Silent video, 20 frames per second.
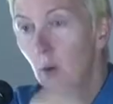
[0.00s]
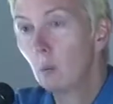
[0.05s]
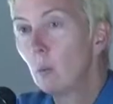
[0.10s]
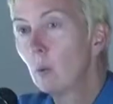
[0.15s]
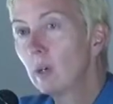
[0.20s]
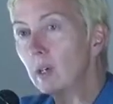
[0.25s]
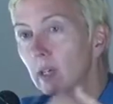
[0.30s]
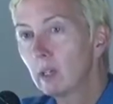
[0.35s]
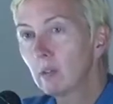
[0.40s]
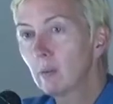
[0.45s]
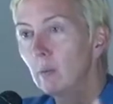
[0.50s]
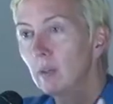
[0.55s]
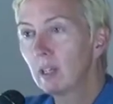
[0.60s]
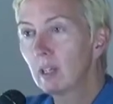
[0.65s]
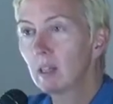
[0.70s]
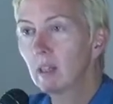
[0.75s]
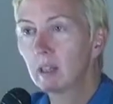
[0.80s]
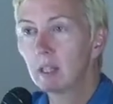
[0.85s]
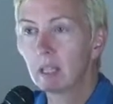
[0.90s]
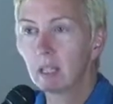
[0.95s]
Work
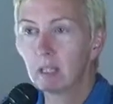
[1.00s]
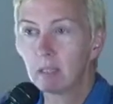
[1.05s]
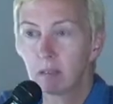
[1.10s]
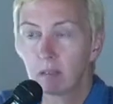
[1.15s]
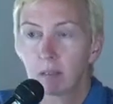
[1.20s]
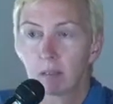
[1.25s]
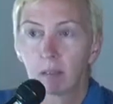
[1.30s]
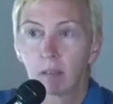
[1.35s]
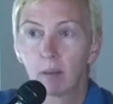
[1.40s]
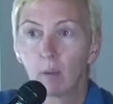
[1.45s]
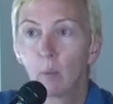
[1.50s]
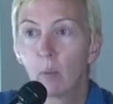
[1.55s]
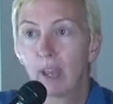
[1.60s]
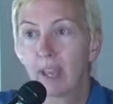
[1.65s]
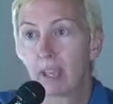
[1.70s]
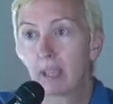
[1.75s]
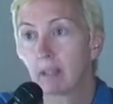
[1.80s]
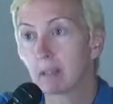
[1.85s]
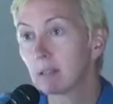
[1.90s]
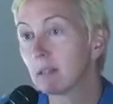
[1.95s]
with these
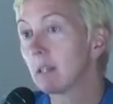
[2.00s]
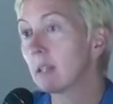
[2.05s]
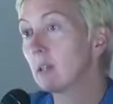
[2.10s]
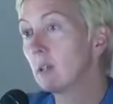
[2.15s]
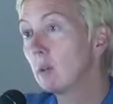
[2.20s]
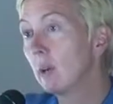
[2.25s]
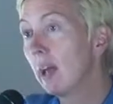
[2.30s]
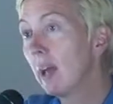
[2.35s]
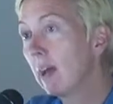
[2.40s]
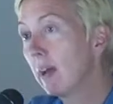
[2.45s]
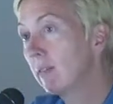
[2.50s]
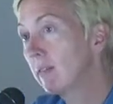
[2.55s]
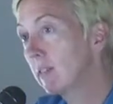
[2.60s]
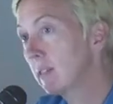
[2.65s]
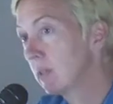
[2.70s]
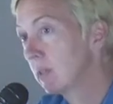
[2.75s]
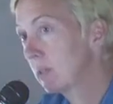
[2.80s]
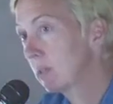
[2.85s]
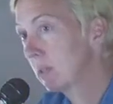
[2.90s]
ways that you have in your